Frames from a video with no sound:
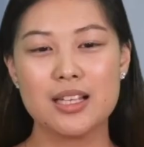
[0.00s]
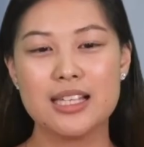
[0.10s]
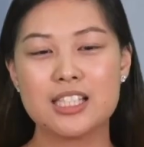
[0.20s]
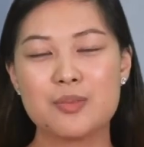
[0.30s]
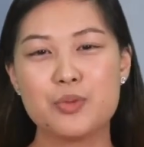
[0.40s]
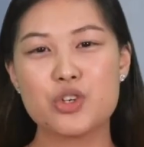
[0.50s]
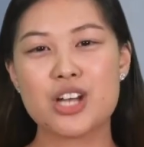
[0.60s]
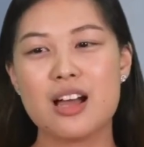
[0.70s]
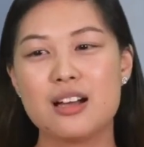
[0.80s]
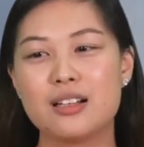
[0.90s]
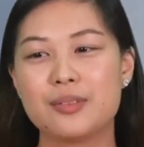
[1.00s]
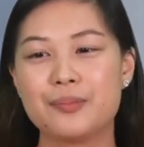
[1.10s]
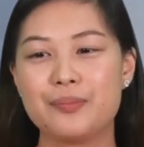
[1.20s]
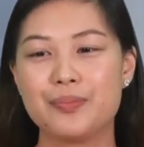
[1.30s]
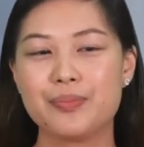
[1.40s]
isa po
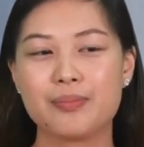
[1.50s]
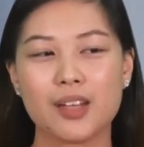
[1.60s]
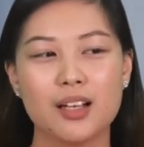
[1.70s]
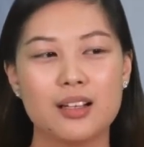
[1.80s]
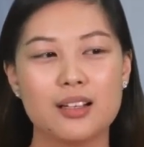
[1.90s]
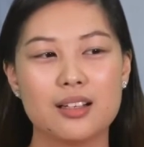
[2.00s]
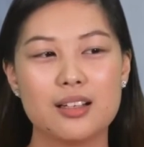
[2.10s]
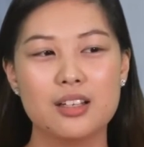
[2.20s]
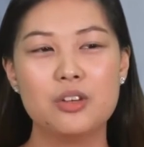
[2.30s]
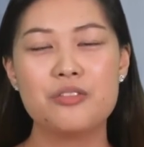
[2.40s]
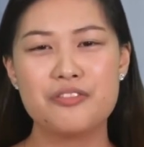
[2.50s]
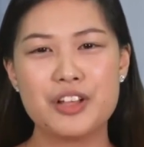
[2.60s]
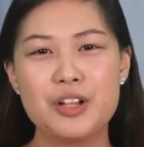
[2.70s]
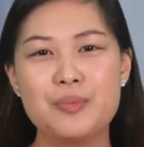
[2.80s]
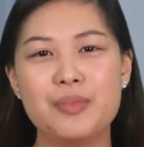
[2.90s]
siyang, yung
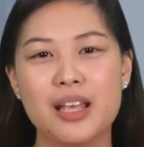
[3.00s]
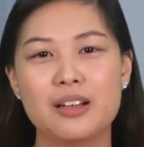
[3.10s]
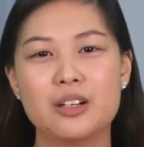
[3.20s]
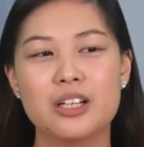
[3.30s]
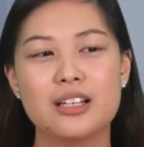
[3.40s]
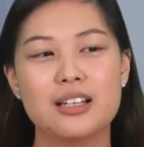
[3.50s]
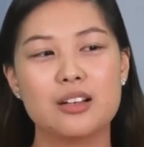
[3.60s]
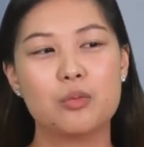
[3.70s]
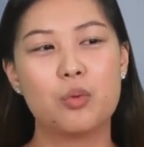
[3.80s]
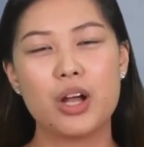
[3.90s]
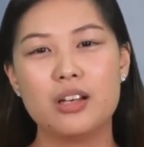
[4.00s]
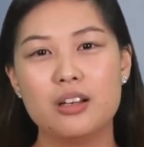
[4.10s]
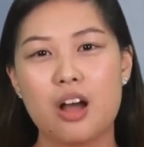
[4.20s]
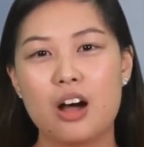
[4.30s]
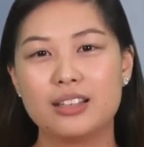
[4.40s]
film na yun,
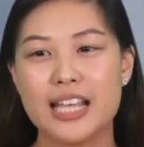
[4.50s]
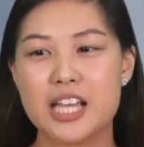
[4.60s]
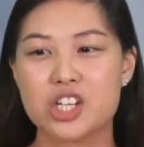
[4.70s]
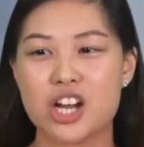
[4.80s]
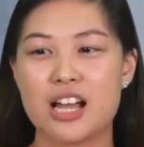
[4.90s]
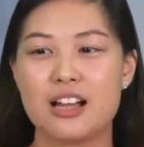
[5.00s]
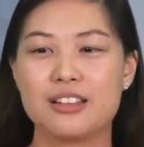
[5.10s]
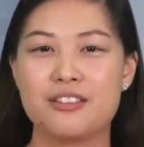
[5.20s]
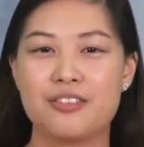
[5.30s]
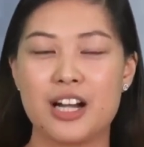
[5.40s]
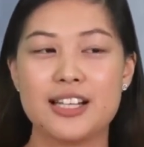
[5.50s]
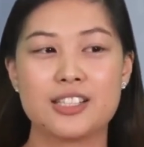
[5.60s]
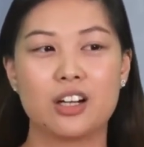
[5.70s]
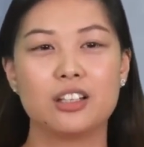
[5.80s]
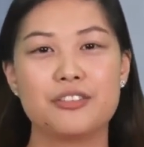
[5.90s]
one long take siya at the very
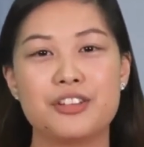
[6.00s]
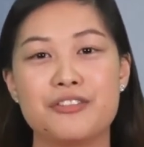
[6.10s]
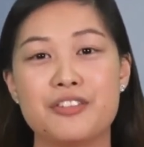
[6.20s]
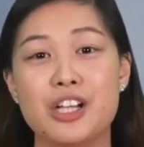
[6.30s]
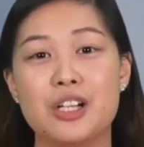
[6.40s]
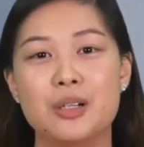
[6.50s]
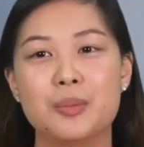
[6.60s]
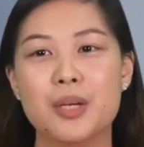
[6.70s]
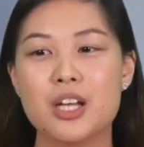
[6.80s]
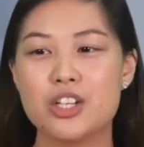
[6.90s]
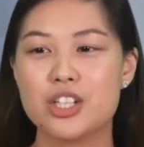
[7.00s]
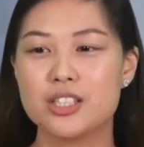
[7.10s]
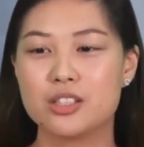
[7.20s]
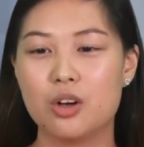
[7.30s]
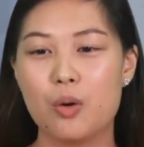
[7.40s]
start of the film,
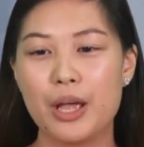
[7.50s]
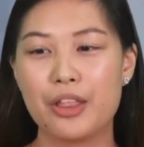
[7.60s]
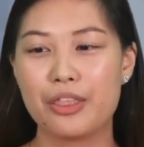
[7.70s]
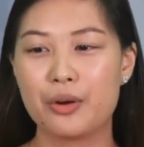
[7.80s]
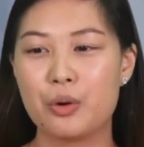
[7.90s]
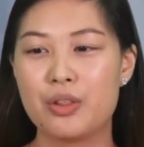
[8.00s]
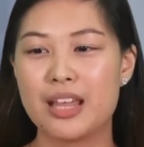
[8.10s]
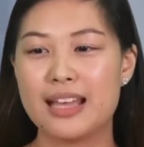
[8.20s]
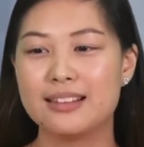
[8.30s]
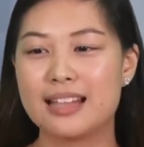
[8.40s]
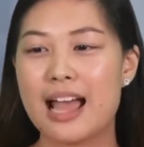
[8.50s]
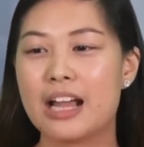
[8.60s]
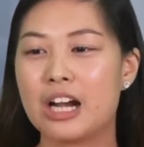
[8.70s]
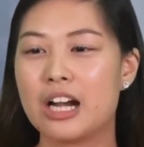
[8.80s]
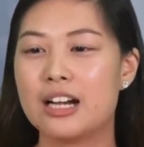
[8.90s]
just going through the
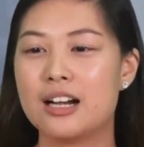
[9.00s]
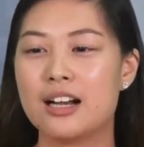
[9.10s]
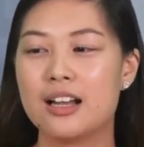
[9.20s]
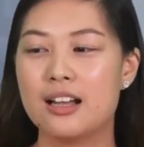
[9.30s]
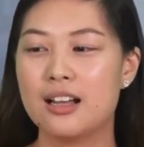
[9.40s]
entire